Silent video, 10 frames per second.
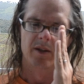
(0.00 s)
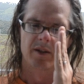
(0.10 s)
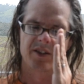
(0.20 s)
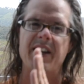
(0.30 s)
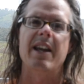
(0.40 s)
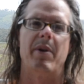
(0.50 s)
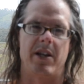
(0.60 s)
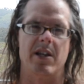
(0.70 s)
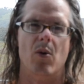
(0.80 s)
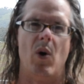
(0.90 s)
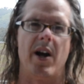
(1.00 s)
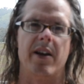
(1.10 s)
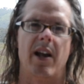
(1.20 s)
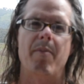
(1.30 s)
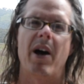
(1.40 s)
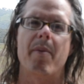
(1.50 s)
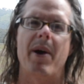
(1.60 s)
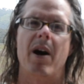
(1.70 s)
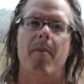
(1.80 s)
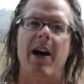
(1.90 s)
statement in the wine.
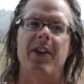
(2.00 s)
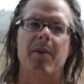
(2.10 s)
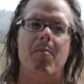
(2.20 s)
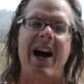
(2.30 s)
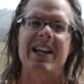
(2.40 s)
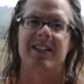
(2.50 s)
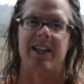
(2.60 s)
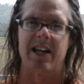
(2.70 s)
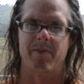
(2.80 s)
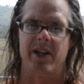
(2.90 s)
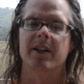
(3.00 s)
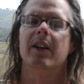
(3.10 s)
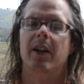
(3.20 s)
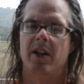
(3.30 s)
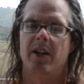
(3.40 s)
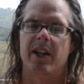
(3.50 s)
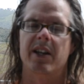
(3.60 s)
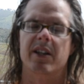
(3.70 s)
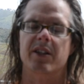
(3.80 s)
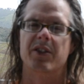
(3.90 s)
I think my statement
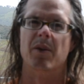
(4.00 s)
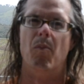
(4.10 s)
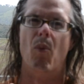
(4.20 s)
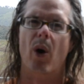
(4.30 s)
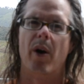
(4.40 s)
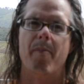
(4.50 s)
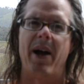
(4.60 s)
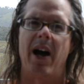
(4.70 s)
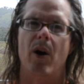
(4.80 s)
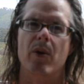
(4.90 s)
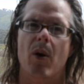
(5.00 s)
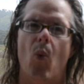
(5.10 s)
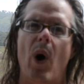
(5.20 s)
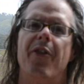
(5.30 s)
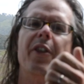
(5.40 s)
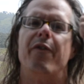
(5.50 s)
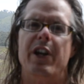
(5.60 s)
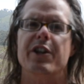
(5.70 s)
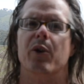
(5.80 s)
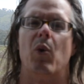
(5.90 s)
is more about what the
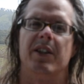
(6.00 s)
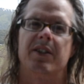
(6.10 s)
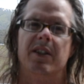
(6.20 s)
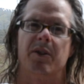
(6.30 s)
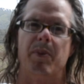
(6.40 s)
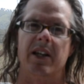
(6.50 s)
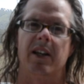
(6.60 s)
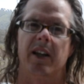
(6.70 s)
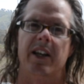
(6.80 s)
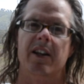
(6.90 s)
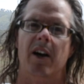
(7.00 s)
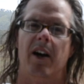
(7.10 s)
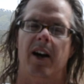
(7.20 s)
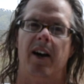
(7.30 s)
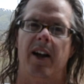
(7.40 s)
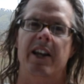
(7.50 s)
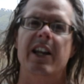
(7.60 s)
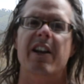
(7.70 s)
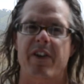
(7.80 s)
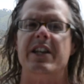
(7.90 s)
vineyard wants to speak in
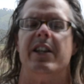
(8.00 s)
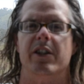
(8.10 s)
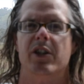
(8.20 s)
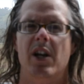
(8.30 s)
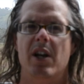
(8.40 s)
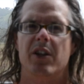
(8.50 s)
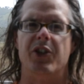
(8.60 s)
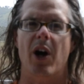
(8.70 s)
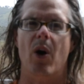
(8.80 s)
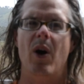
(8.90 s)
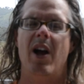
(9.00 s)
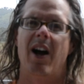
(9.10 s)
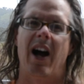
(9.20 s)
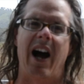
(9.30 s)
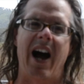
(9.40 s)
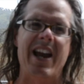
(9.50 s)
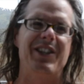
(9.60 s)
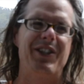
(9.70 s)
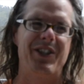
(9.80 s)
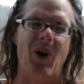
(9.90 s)
a vintage. So I
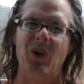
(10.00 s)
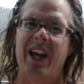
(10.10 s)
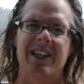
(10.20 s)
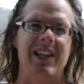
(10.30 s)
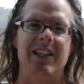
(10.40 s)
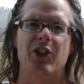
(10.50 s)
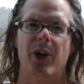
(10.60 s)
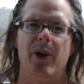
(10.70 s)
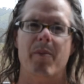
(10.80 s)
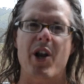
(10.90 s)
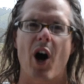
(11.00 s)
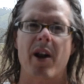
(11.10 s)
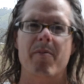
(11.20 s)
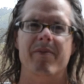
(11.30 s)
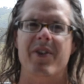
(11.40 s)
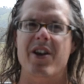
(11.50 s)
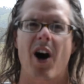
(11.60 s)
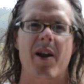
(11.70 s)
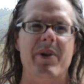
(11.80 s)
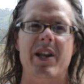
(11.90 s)
don't like the term
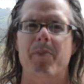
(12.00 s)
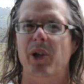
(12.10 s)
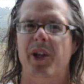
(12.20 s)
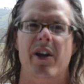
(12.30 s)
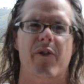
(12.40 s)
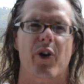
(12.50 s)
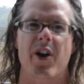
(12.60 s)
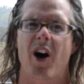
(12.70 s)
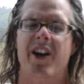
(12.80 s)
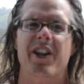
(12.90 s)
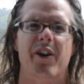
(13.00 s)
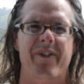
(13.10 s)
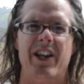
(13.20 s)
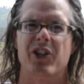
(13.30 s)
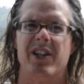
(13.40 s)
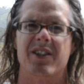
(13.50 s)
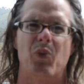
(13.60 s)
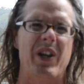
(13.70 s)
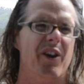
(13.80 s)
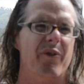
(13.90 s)
non-manipulative or non-interventionist.
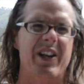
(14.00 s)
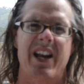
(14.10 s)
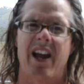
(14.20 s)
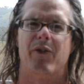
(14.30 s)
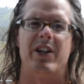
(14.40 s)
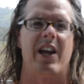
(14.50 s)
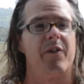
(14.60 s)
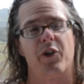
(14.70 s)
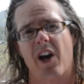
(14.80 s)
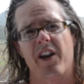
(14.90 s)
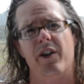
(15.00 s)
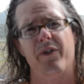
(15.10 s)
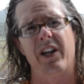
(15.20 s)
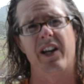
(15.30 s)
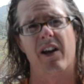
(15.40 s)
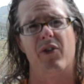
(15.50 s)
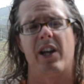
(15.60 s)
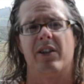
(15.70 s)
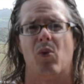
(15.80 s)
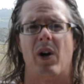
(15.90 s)
We intervene every day, and if you're not intervening every
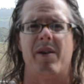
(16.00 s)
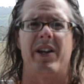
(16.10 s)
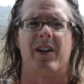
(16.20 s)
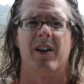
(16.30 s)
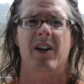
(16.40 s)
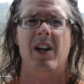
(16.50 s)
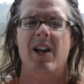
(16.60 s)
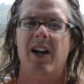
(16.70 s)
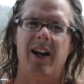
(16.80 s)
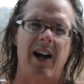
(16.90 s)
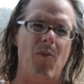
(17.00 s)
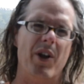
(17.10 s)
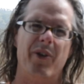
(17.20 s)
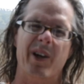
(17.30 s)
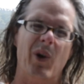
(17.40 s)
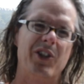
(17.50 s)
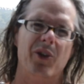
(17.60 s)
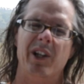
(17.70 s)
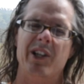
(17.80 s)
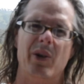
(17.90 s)
day as a winemaker, I'm wondering what
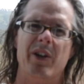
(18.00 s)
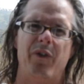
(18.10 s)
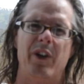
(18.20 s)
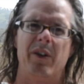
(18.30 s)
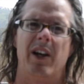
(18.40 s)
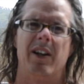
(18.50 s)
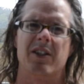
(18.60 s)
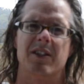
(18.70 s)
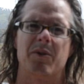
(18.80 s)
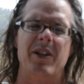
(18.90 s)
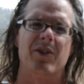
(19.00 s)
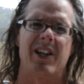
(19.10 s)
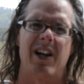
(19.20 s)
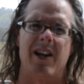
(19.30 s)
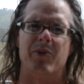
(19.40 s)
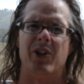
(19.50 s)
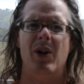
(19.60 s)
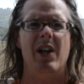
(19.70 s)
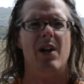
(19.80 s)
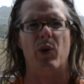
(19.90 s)
you're really doing to spend your time. So
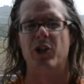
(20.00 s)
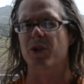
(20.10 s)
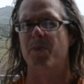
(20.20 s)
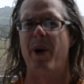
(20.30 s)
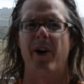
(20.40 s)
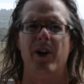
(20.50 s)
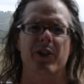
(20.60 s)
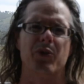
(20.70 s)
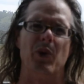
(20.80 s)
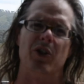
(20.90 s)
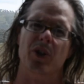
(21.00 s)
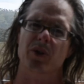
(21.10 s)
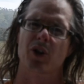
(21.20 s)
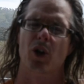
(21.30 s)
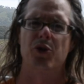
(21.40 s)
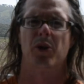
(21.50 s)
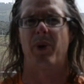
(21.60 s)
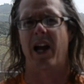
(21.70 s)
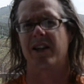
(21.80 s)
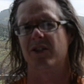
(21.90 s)
we choose barrels, we choose cultural
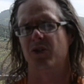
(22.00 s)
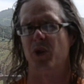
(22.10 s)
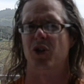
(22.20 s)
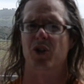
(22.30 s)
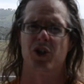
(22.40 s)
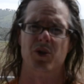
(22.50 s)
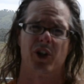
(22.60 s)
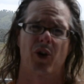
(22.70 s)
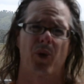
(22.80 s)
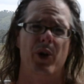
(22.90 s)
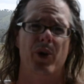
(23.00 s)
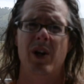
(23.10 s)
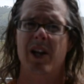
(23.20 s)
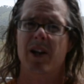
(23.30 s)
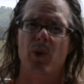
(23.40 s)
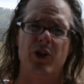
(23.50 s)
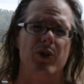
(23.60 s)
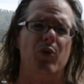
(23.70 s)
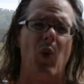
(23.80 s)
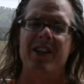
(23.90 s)
practices, we choose a crew, we
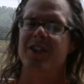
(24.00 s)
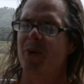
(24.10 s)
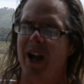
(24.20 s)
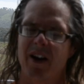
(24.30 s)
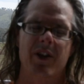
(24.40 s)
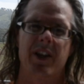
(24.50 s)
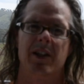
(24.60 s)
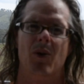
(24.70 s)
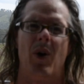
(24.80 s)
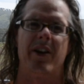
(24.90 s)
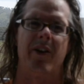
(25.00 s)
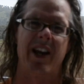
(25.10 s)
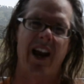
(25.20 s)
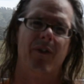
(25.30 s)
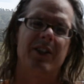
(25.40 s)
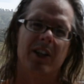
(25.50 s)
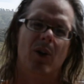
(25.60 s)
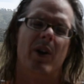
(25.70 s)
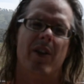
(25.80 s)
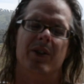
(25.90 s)
choose when to do everything in the winery. Every
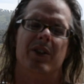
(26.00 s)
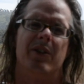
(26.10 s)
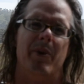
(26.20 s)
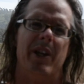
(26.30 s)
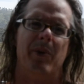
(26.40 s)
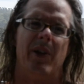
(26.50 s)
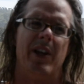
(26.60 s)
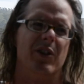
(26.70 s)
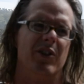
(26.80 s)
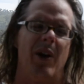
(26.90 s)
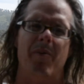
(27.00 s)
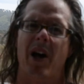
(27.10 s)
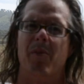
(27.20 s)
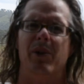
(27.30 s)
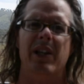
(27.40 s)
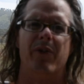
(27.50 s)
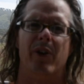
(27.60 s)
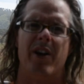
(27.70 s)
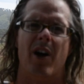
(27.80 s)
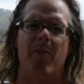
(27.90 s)
single one of those is a manipulation, so I'm not a
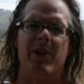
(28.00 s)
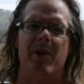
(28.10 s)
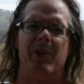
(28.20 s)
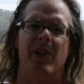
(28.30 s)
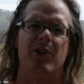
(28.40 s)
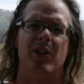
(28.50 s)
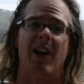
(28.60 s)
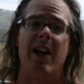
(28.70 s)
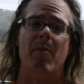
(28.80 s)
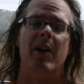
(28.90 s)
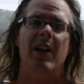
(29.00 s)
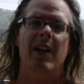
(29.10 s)
believer in non-manipulation. I am a